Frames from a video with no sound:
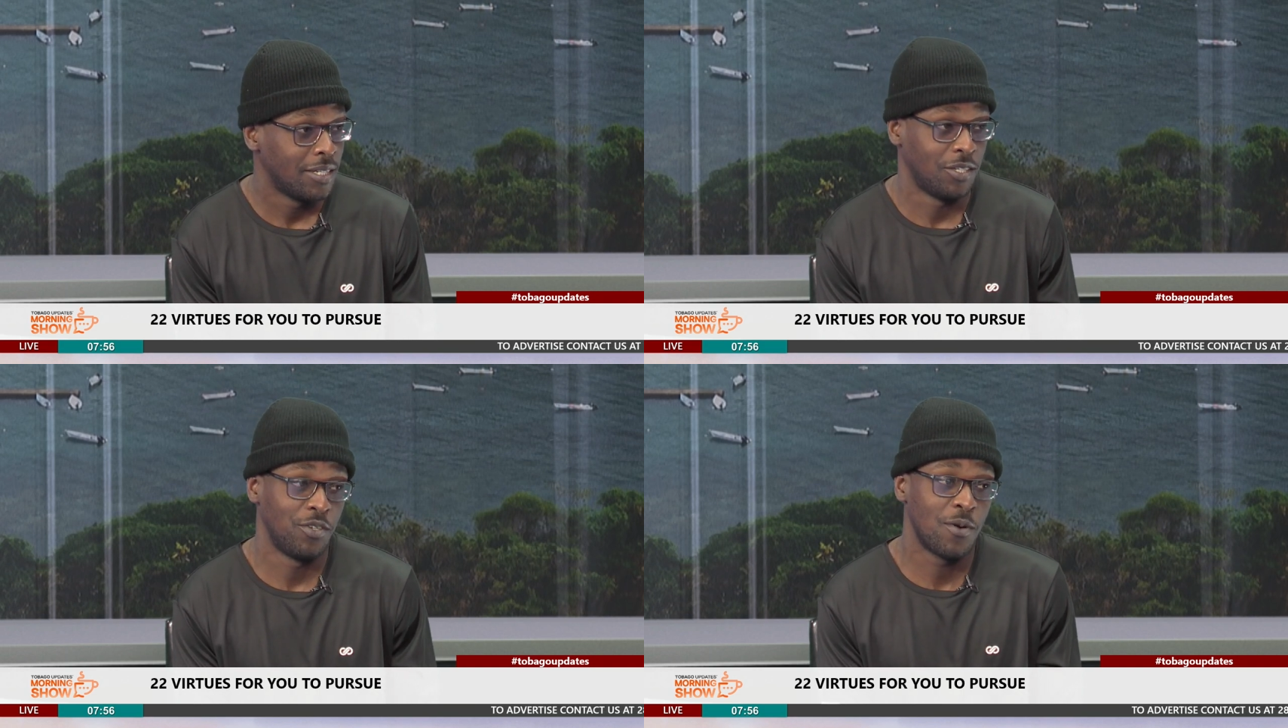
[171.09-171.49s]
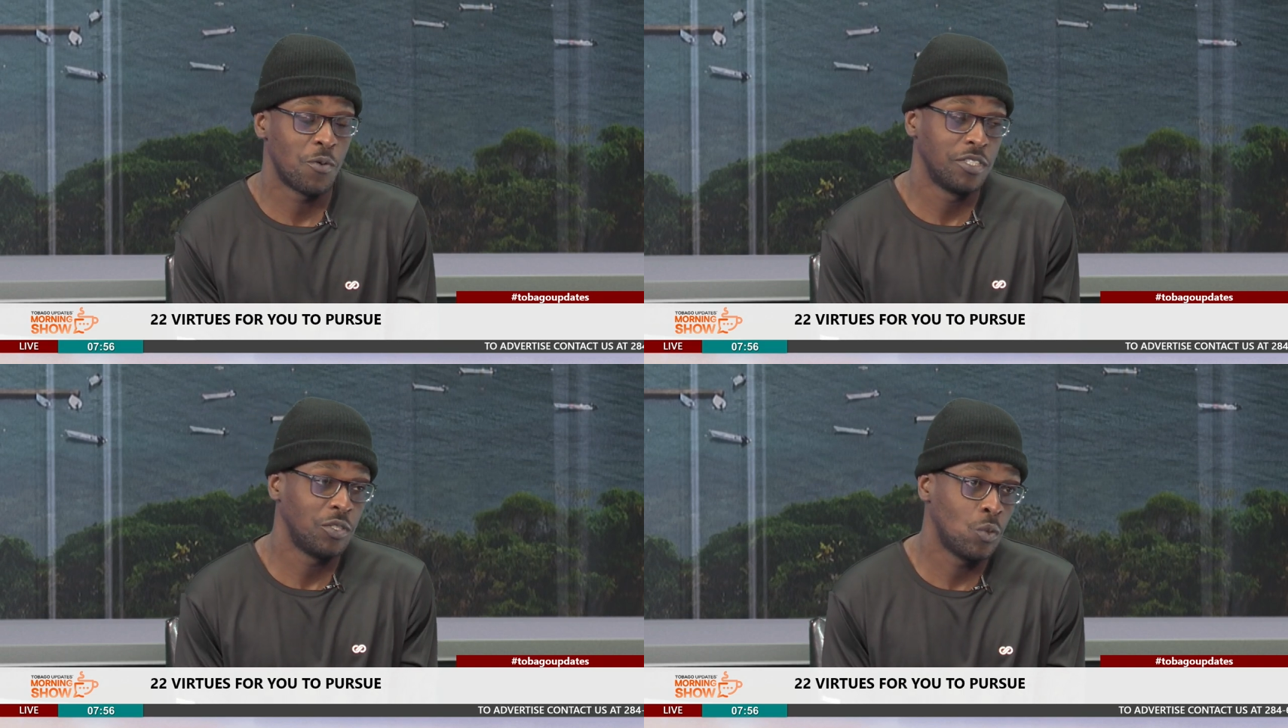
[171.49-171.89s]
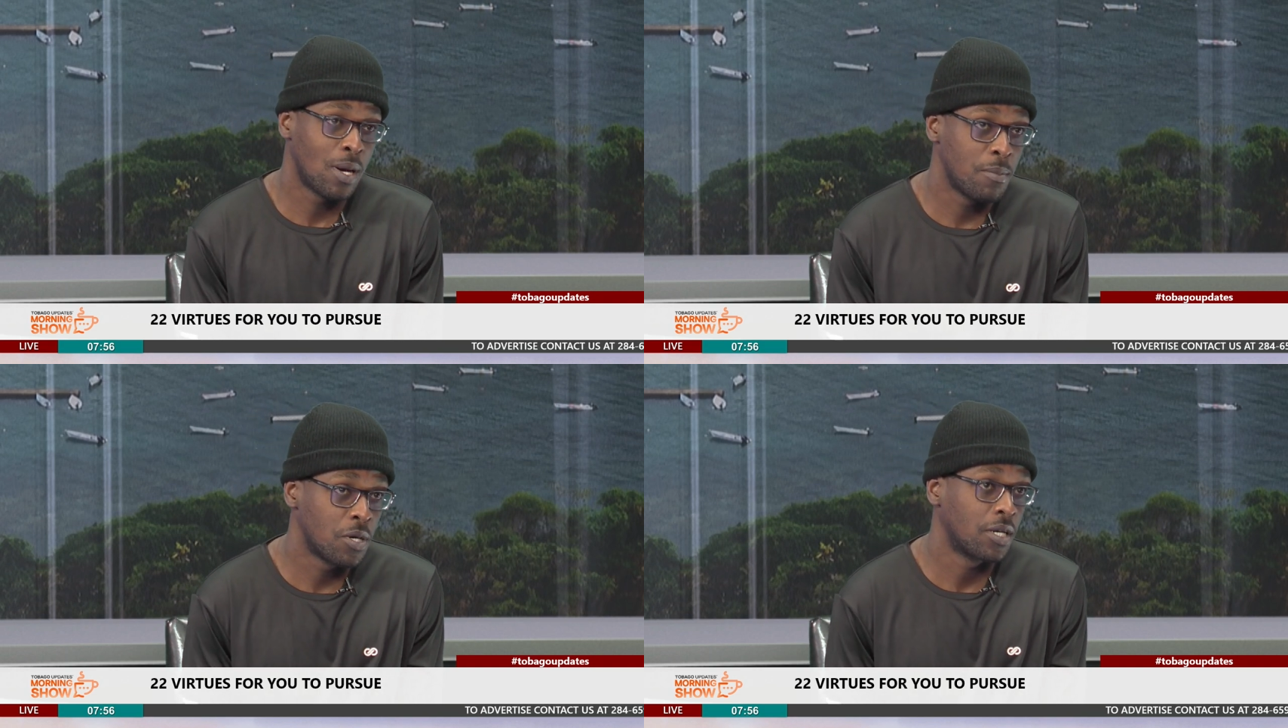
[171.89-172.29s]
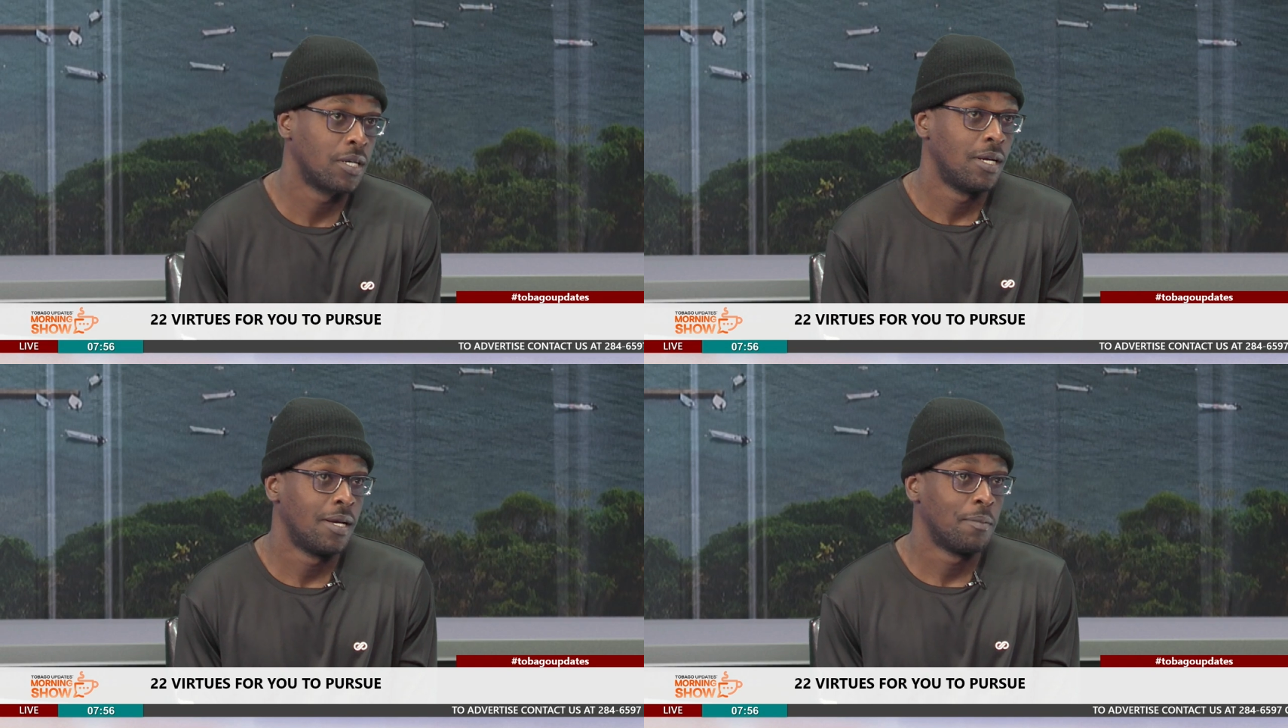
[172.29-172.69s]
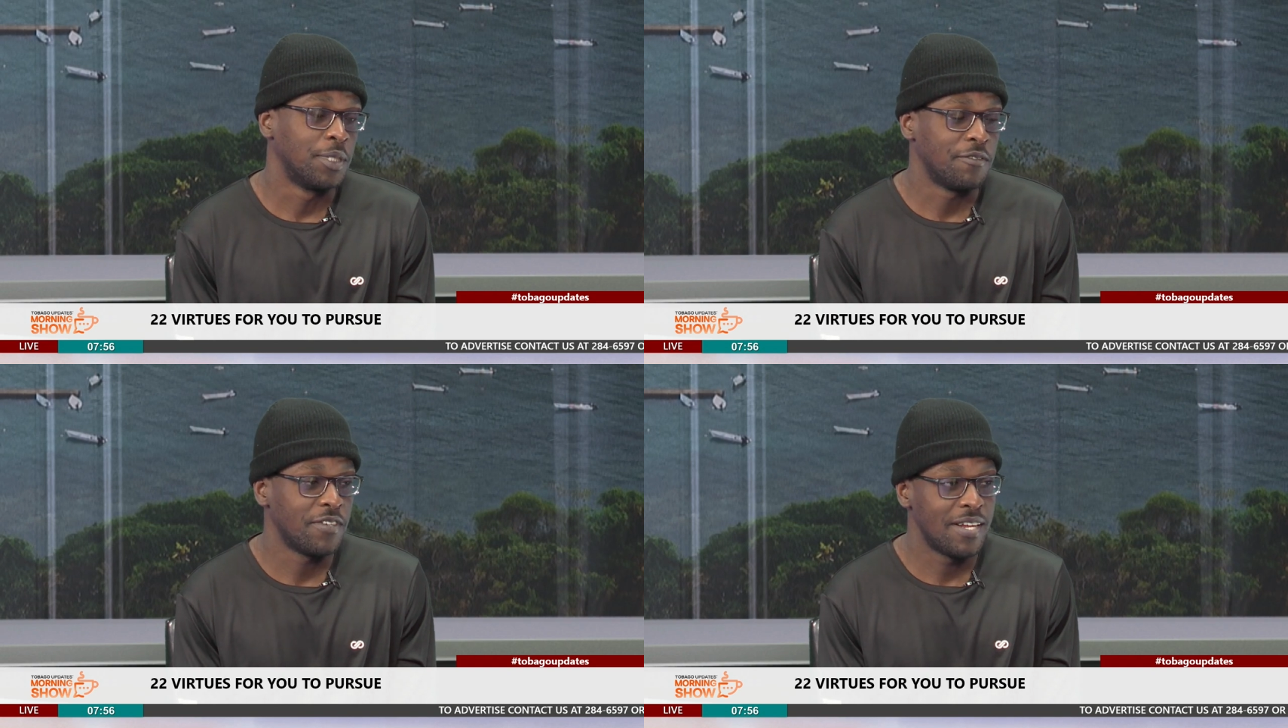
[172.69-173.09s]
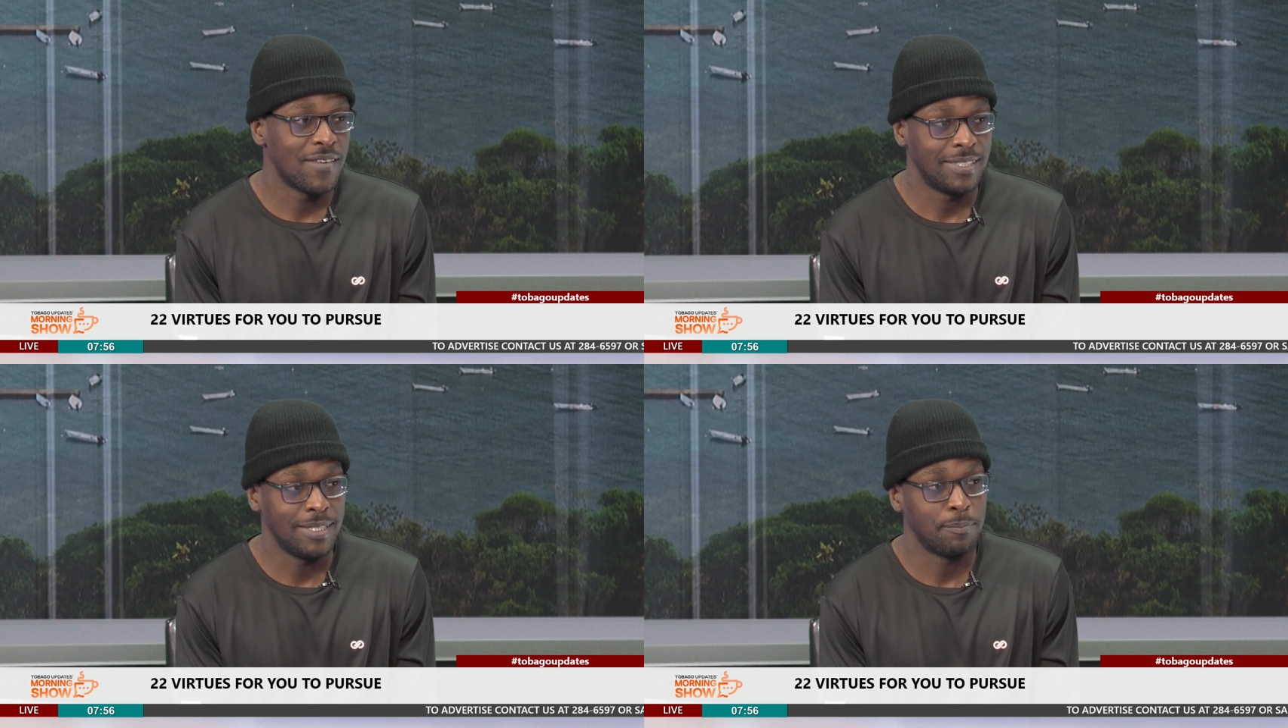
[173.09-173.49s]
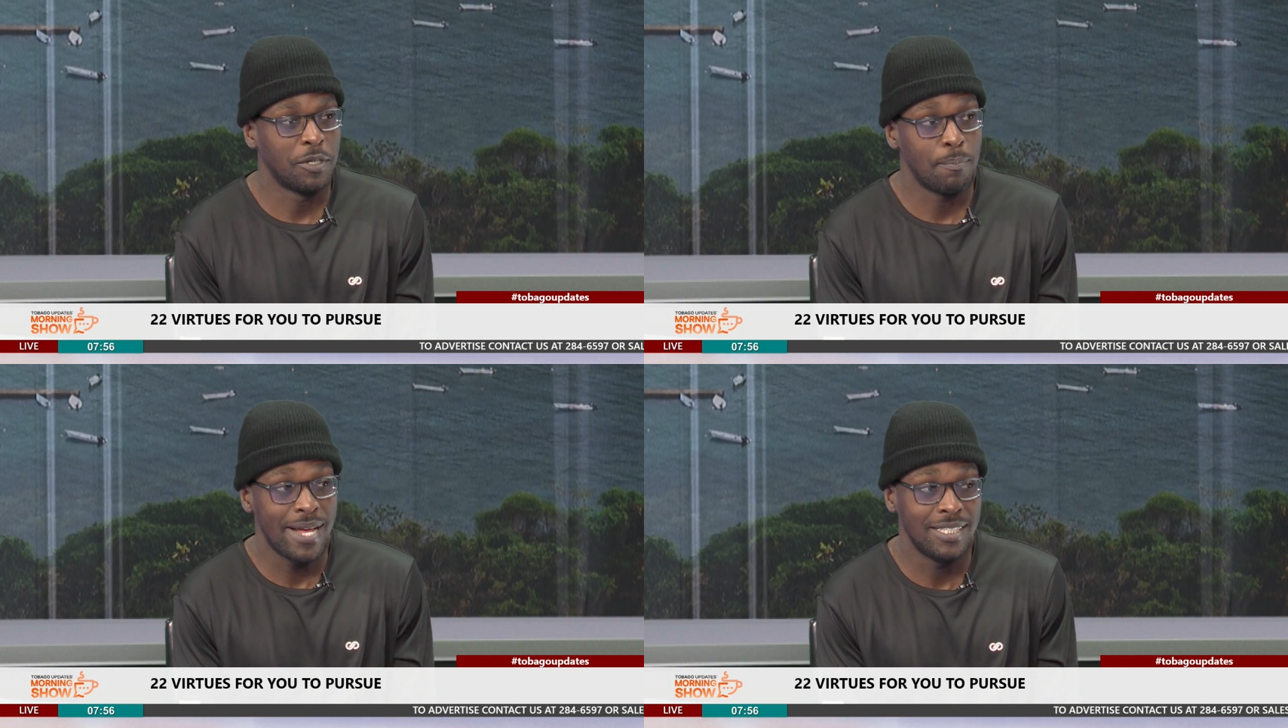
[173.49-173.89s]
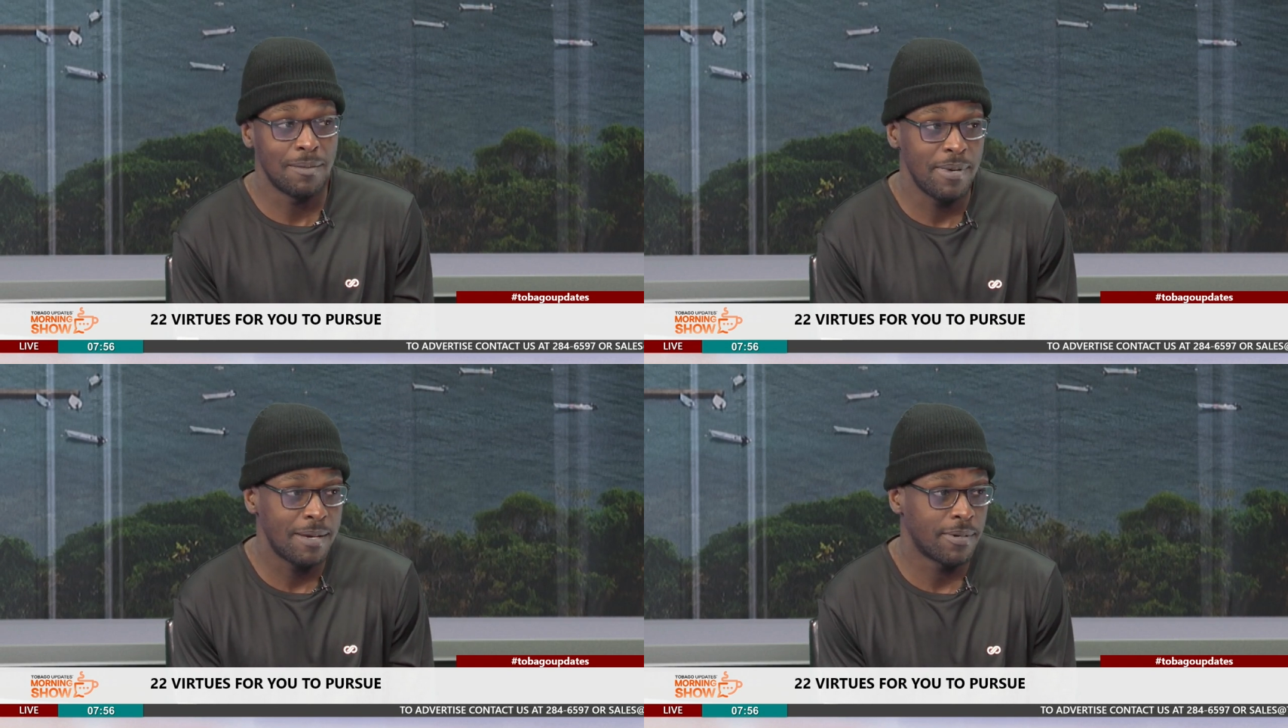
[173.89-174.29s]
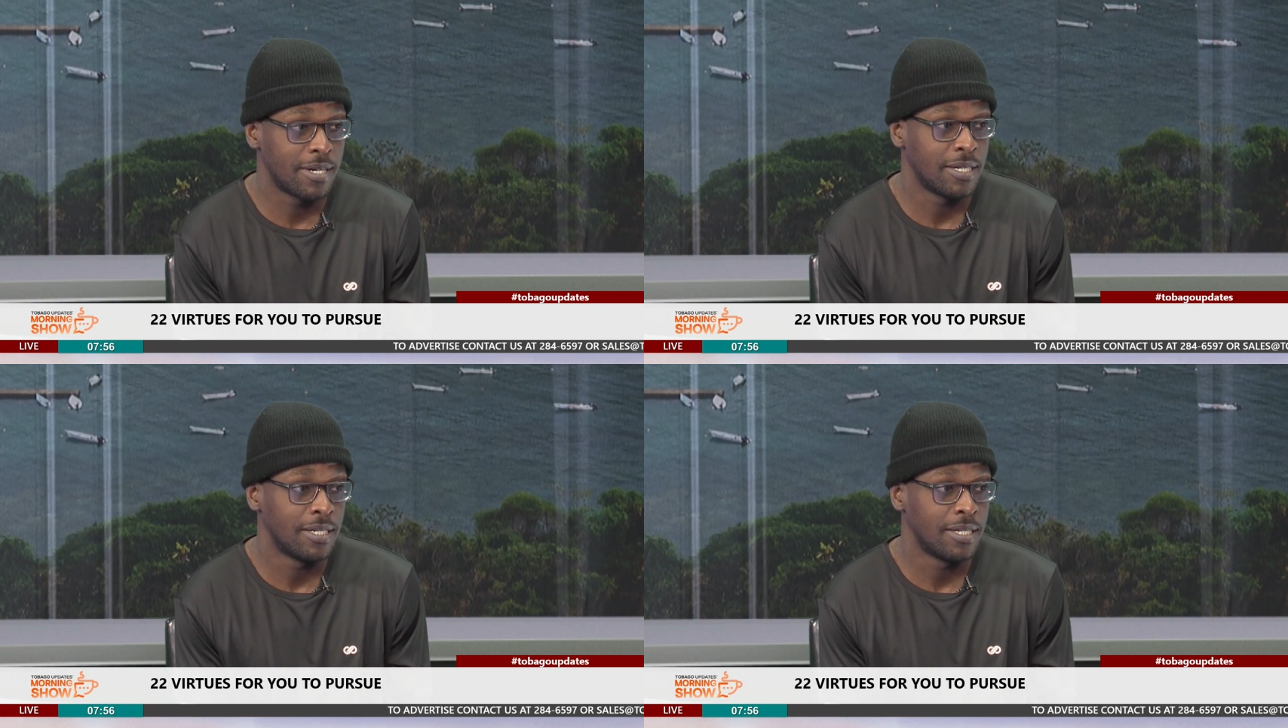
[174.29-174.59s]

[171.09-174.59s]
You know, you want to do a book, but if you never put pen to paper,